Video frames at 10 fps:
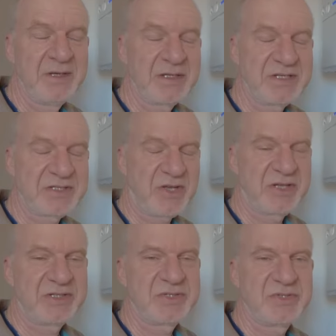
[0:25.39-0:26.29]
I
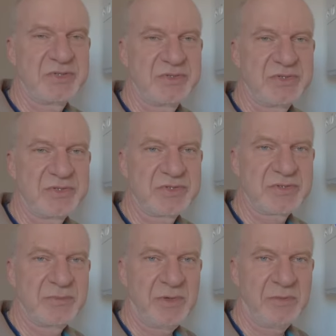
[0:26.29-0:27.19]
decided to do
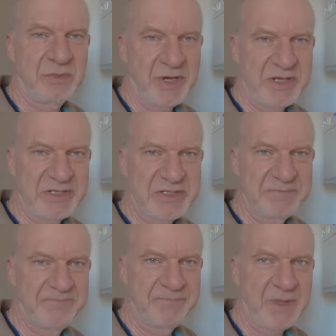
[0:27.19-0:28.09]
some upgrades
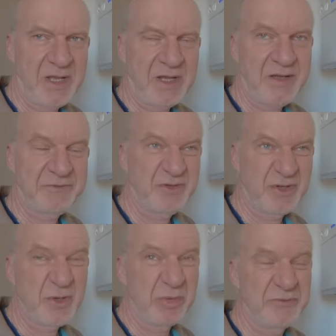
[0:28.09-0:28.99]
and I've done a
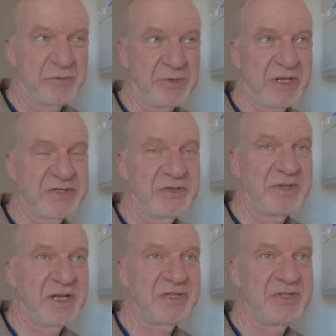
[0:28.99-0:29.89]
couple of upgrades over
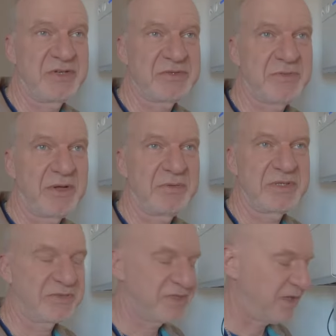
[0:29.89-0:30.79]
the last year as well,
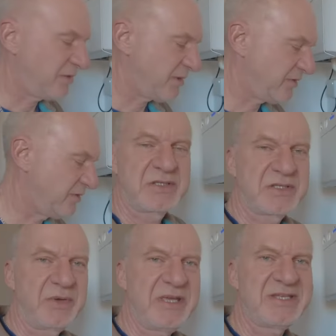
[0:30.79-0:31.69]
which I'll tell you about.
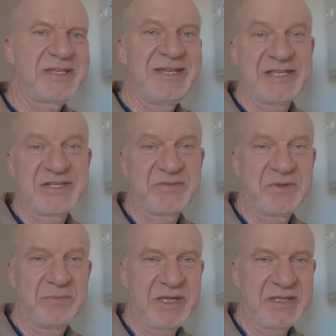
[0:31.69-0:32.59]
So here's a list of
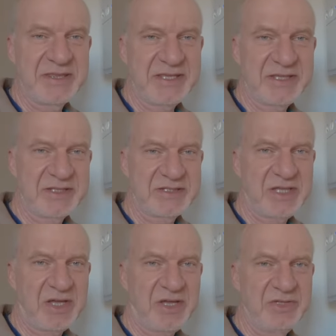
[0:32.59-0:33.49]
the main things
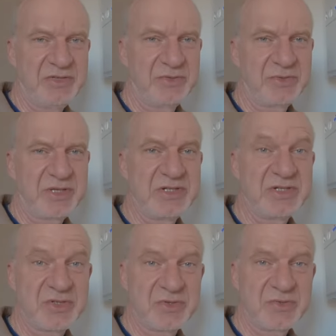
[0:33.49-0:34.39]
that you can
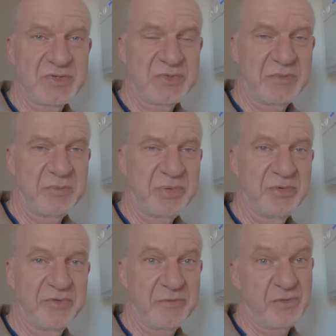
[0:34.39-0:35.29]
do to
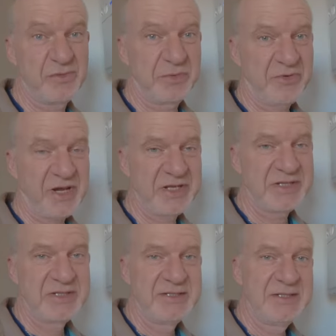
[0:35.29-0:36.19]
improve or
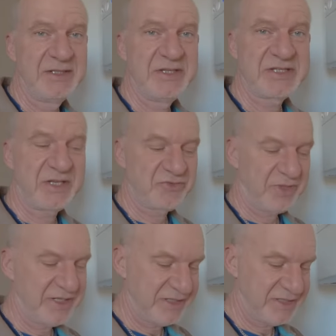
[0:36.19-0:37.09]
upgrade your
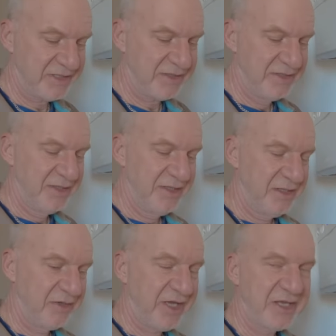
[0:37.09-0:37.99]
central heating.
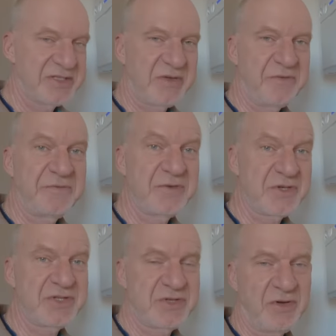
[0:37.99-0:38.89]
Okay, so
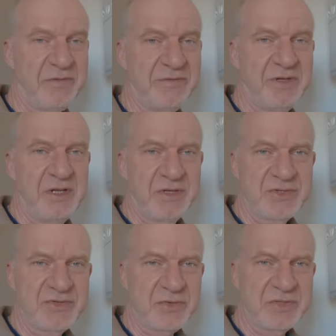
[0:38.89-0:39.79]
first off,
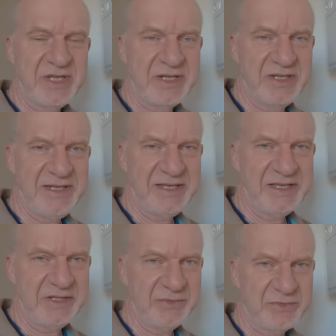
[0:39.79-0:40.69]
sort any
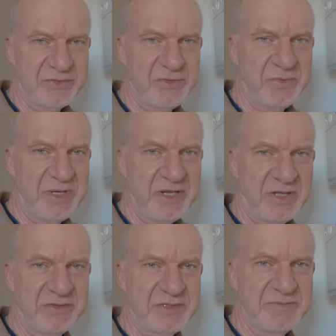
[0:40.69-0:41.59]
leaky doors or
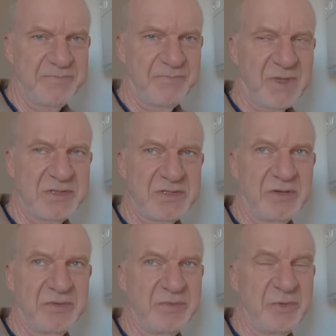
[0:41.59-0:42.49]
windows.
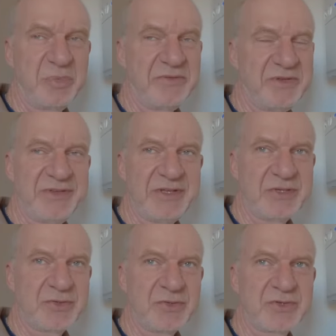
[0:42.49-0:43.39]
So UPVC
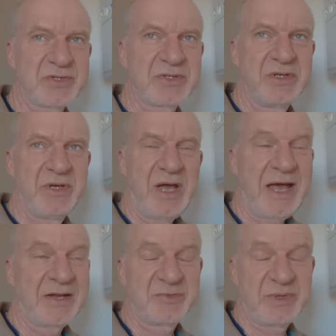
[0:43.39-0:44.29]
doors
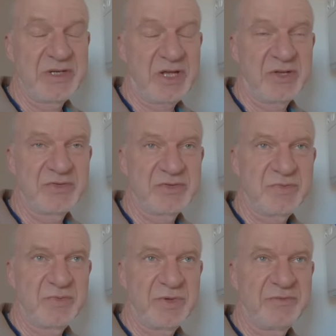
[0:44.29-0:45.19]
and windows
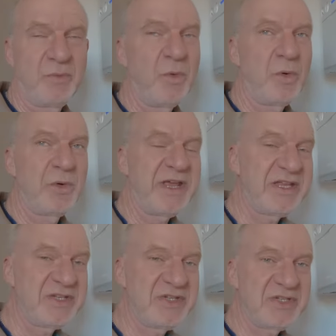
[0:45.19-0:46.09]
with worn
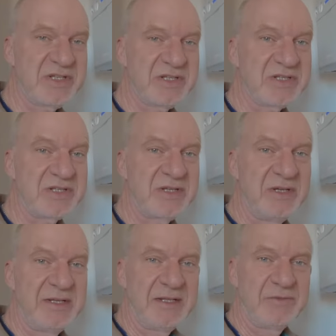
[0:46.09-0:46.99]
hinges,
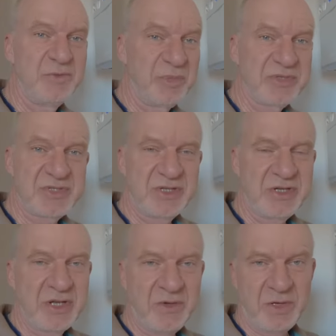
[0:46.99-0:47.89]
rubbers that
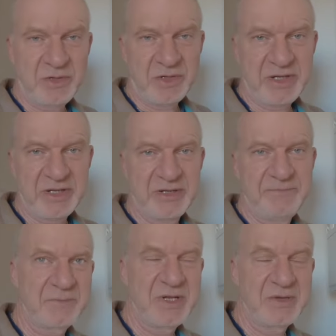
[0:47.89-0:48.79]
no longer,
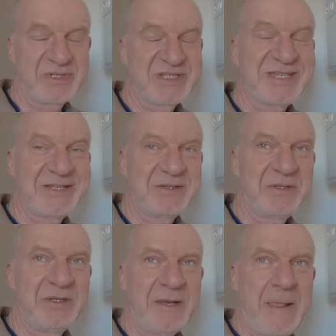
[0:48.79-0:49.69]
you know, seal.